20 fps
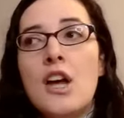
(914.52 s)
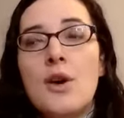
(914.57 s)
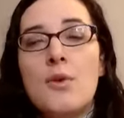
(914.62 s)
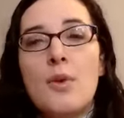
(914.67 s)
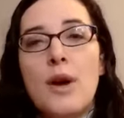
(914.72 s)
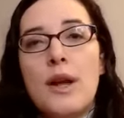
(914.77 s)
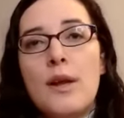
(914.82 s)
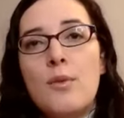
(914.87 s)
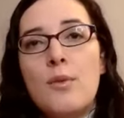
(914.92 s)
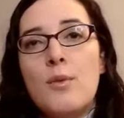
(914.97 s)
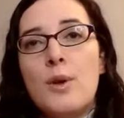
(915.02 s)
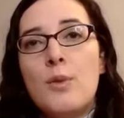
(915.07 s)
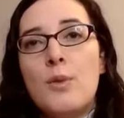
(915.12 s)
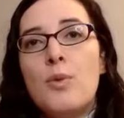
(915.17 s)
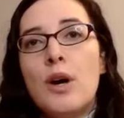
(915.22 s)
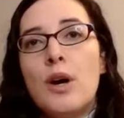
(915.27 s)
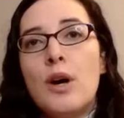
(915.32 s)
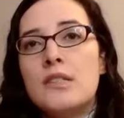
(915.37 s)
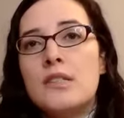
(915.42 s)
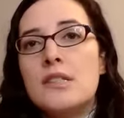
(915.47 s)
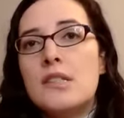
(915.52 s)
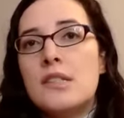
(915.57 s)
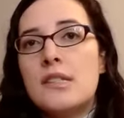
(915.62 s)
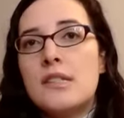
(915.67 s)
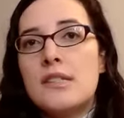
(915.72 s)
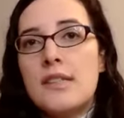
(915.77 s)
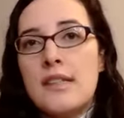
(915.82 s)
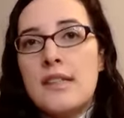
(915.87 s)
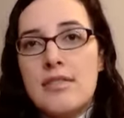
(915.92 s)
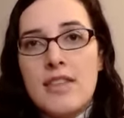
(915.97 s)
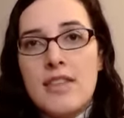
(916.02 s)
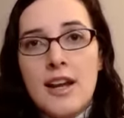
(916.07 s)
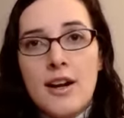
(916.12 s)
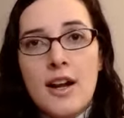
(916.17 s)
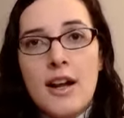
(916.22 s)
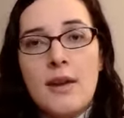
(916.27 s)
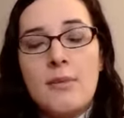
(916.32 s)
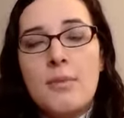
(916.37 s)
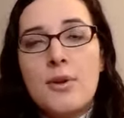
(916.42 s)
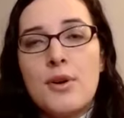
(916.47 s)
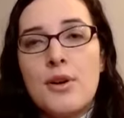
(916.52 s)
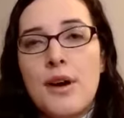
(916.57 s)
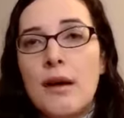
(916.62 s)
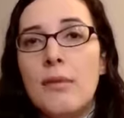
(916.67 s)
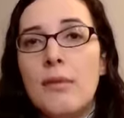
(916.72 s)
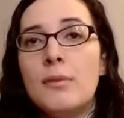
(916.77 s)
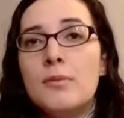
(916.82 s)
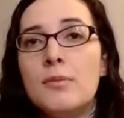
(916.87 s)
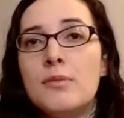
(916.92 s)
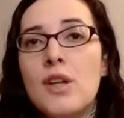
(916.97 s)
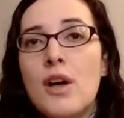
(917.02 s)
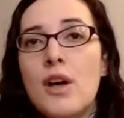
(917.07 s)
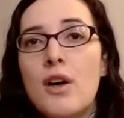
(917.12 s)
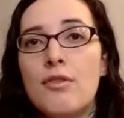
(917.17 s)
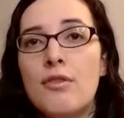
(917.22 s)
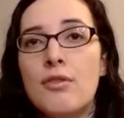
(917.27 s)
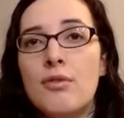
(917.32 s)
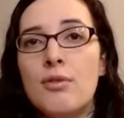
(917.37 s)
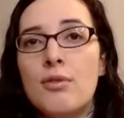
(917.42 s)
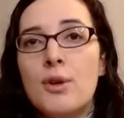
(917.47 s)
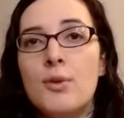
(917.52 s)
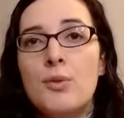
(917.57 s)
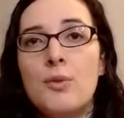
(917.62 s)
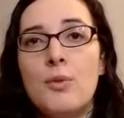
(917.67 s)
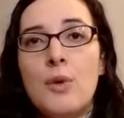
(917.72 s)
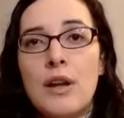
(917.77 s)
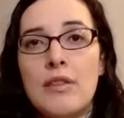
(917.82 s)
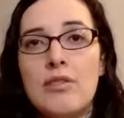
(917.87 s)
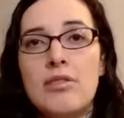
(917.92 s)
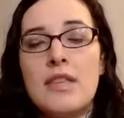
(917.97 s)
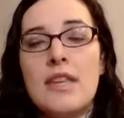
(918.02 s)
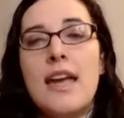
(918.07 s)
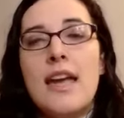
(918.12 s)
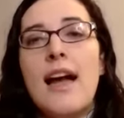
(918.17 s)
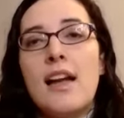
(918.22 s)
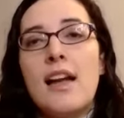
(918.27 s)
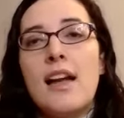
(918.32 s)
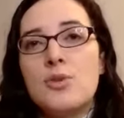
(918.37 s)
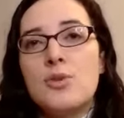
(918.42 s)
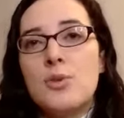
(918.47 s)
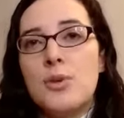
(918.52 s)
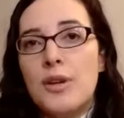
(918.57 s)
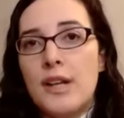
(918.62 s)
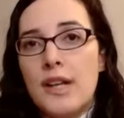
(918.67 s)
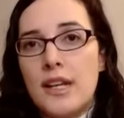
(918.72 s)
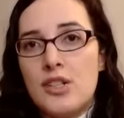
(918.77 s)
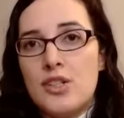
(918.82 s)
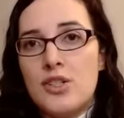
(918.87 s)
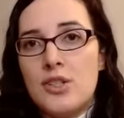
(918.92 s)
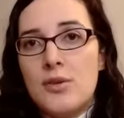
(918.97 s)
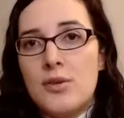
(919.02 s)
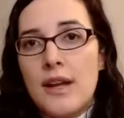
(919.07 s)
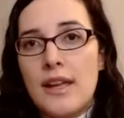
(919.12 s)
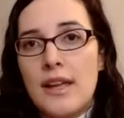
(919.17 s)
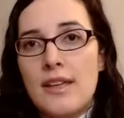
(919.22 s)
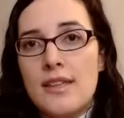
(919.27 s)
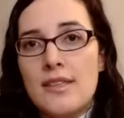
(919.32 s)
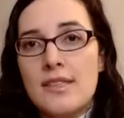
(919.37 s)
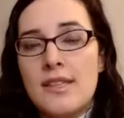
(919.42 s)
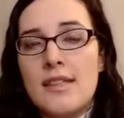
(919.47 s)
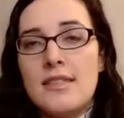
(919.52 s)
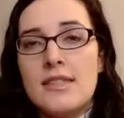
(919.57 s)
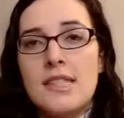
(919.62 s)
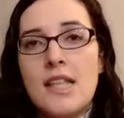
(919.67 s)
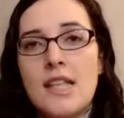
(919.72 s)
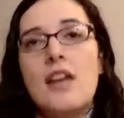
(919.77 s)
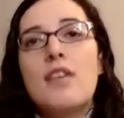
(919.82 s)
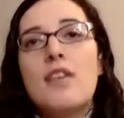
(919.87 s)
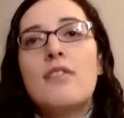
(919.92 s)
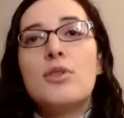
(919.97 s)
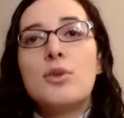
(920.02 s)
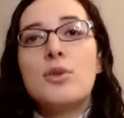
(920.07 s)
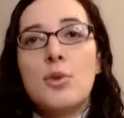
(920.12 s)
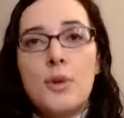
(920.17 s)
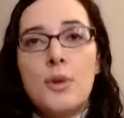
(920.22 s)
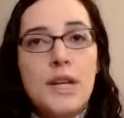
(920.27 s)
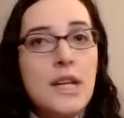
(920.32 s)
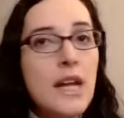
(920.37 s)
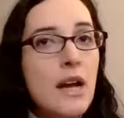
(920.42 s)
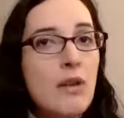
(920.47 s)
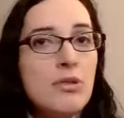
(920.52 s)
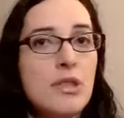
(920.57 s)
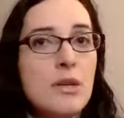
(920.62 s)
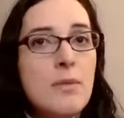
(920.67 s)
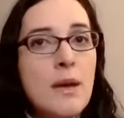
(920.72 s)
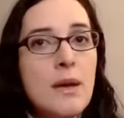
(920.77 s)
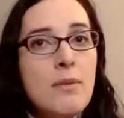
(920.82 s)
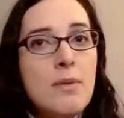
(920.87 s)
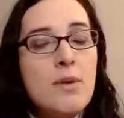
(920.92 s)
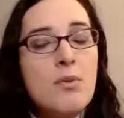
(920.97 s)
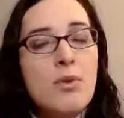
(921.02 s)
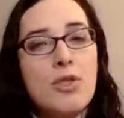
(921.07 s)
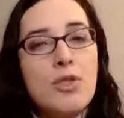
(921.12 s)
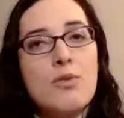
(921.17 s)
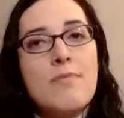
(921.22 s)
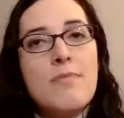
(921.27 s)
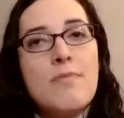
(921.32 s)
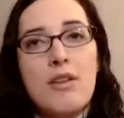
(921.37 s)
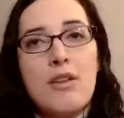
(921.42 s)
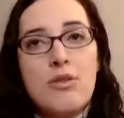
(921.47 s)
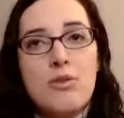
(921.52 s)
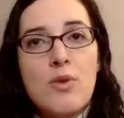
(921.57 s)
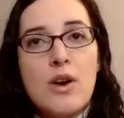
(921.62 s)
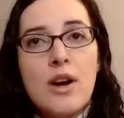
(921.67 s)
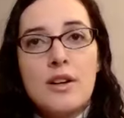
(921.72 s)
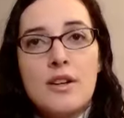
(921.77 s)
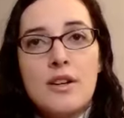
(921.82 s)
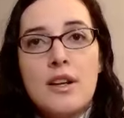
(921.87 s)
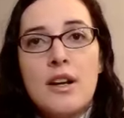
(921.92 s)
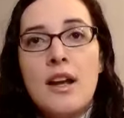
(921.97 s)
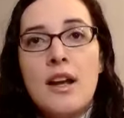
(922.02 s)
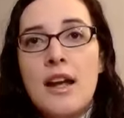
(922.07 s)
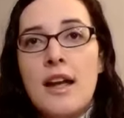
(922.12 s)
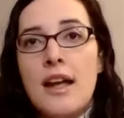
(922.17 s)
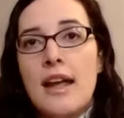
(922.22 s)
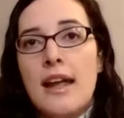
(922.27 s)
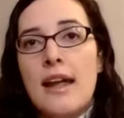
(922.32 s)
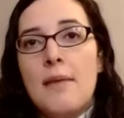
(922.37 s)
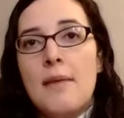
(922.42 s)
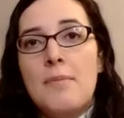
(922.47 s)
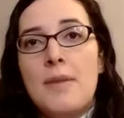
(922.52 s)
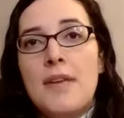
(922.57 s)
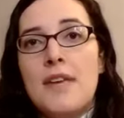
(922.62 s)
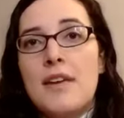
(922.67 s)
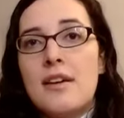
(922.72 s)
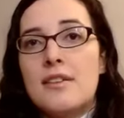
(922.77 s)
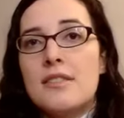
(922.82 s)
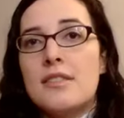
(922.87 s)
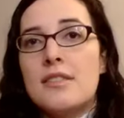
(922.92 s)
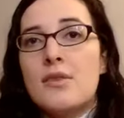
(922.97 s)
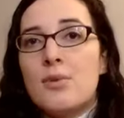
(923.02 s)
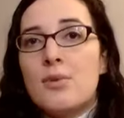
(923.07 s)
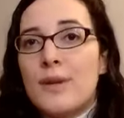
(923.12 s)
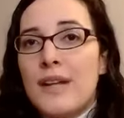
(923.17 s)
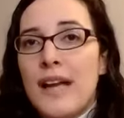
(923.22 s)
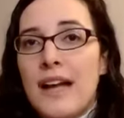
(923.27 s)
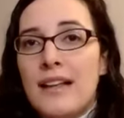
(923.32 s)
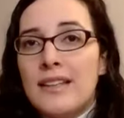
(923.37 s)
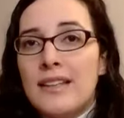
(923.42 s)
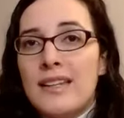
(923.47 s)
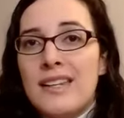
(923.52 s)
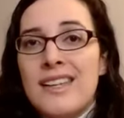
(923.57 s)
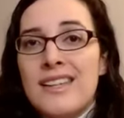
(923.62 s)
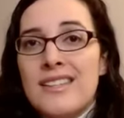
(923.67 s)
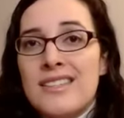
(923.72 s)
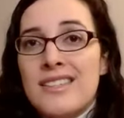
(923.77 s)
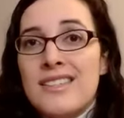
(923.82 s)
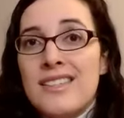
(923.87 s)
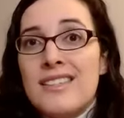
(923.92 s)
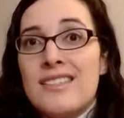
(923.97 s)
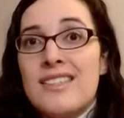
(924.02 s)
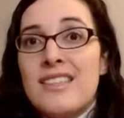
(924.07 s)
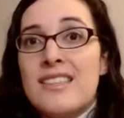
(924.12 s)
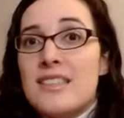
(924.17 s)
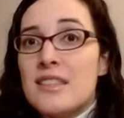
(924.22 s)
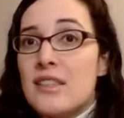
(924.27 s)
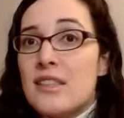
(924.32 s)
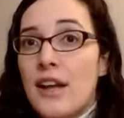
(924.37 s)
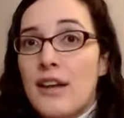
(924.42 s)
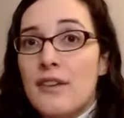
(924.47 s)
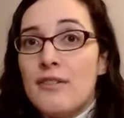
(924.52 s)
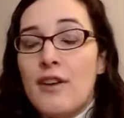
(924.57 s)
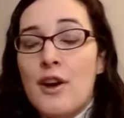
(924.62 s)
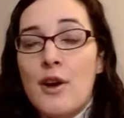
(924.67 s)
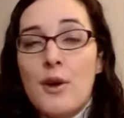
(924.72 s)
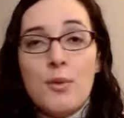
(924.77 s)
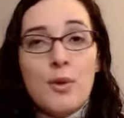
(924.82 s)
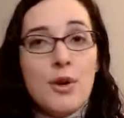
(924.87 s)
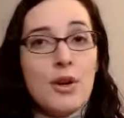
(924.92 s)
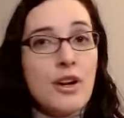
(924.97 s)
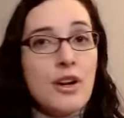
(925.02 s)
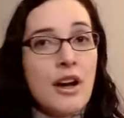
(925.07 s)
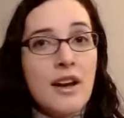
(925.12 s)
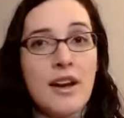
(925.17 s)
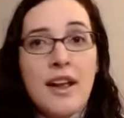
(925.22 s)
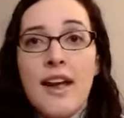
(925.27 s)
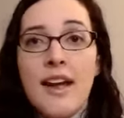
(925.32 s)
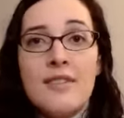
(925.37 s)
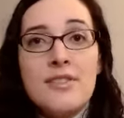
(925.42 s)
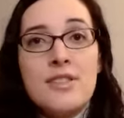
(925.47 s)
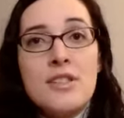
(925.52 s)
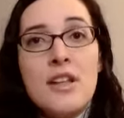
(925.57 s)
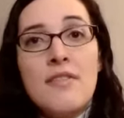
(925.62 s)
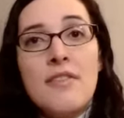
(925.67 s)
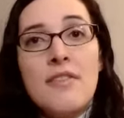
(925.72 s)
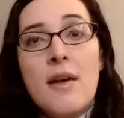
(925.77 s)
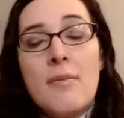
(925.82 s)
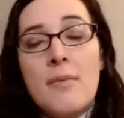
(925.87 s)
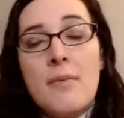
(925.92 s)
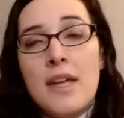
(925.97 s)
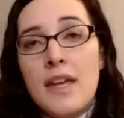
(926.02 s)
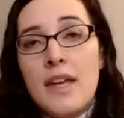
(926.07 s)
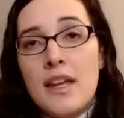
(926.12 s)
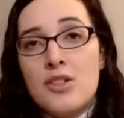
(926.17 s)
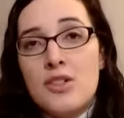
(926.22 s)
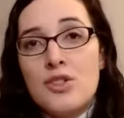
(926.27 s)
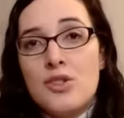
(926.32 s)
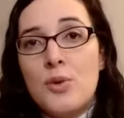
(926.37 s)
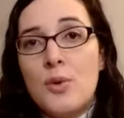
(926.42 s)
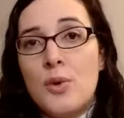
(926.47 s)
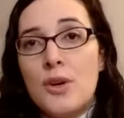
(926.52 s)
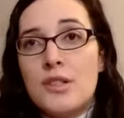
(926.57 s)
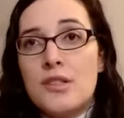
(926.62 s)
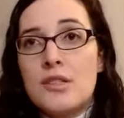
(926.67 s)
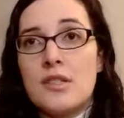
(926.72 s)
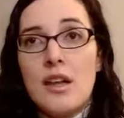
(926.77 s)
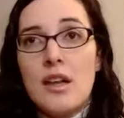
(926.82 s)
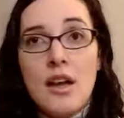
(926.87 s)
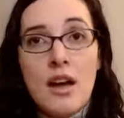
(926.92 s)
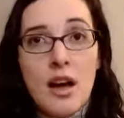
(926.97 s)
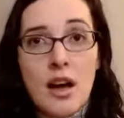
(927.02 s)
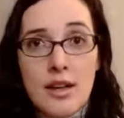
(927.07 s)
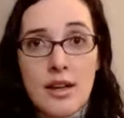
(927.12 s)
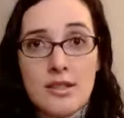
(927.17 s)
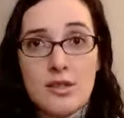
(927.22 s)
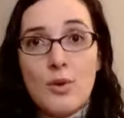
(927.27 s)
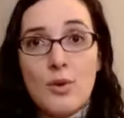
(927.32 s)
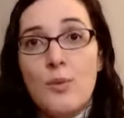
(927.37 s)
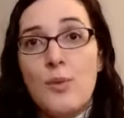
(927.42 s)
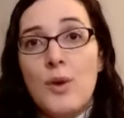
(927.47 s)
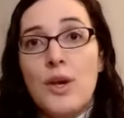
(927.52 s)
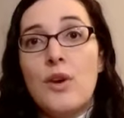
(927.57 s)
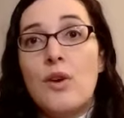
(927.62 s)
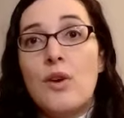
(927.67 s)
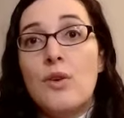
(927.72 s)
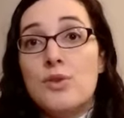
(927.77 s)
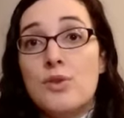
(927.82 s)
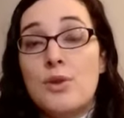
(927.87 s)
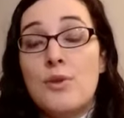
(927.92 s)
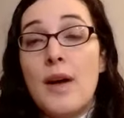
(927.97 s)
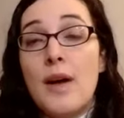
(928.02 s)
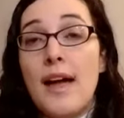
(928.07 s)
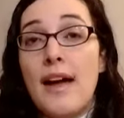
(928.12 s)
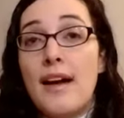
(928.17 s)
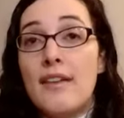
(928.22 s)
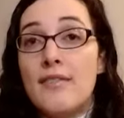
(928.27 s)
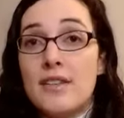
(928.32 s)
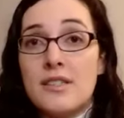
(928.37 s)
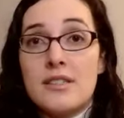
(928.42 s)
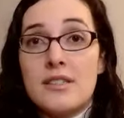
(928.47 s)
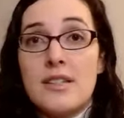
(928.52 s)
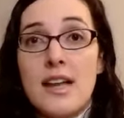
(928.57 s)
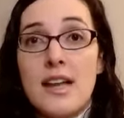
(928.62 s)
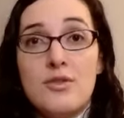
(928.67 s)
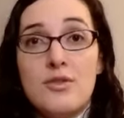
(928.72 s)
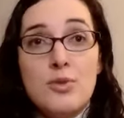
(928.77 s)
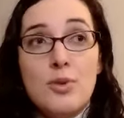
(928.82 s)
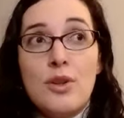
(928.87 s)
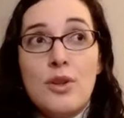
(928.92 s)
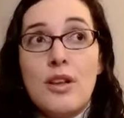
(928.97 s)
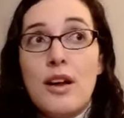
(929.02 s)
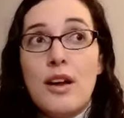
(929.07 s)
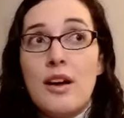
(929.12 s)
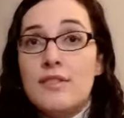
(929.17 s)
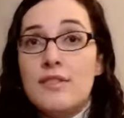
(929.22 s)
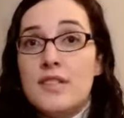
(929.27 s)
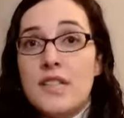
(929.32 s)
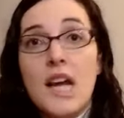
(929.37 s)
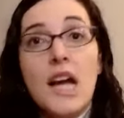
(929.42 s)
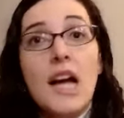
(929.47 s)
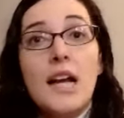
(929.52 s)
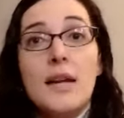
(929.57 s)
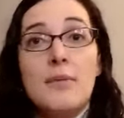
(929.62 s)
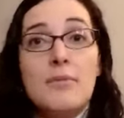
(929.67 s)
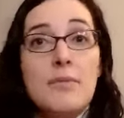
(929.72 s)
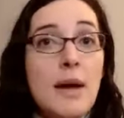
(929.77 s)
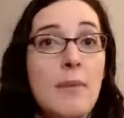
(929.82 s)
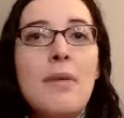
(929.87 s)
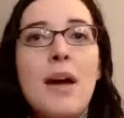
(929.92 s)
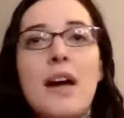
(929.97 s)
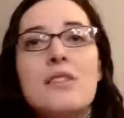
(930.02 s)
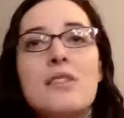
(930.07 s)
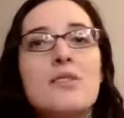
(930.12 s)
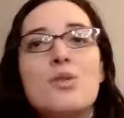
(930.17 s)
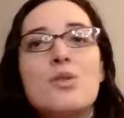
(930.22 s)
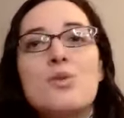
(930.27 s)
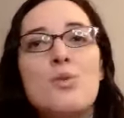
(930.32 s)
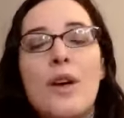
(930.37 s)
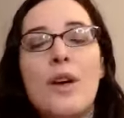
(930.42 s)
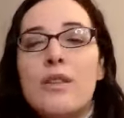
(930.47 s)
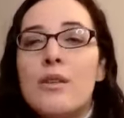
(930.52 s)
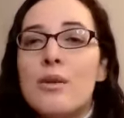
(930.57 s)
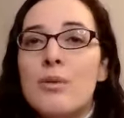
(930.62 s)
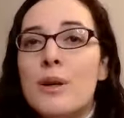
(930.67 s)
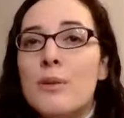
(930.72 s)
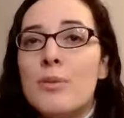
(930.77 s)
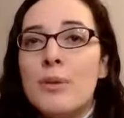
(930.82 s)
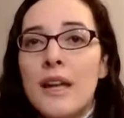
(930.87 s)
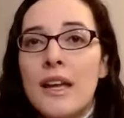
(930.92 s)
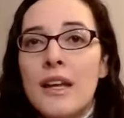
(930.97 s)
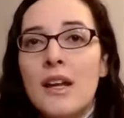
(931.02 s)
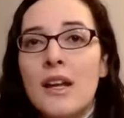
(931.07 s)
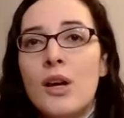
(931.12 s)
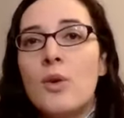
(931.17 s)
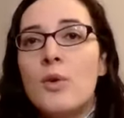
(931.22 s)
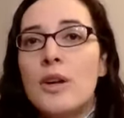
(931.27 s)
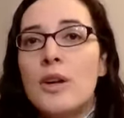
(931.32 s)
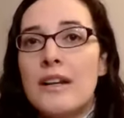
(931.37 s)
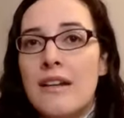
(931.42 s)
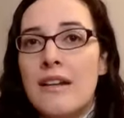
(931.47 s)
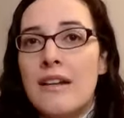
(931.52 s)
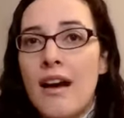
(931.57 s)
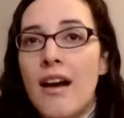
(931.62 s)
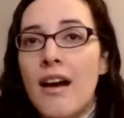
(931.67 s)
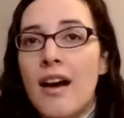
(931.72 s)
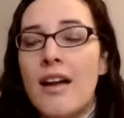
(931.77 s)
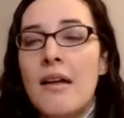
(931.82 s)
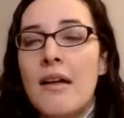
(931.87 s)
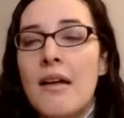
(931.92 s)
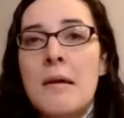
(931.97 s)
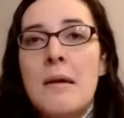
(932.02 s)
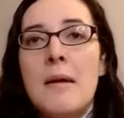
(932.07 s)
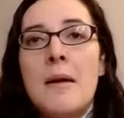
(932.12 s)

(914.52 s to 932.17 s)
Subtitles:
right? We want to sit there and problem solve through what the actual issue is instead of throwing out the baby with the bathwater, because the reality is this is life. We're going to have stuff coming in towards us. We also have a schedule of time that passes, whether we plan it or not.